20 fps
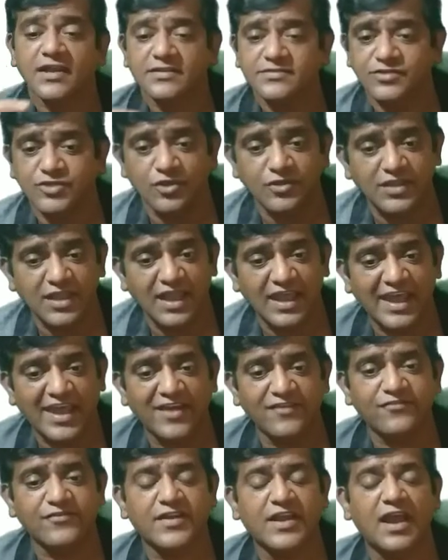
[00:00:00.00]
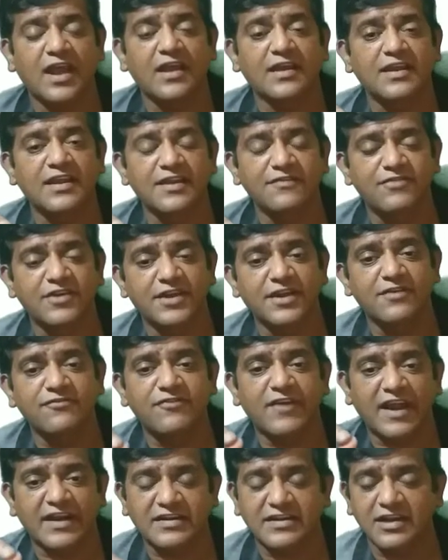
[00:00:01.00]
So they have given a
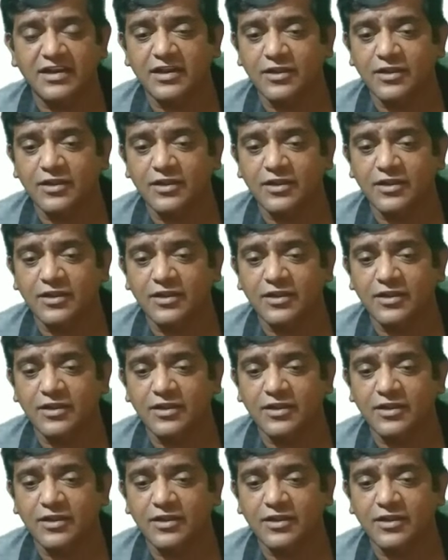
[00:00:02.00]
factory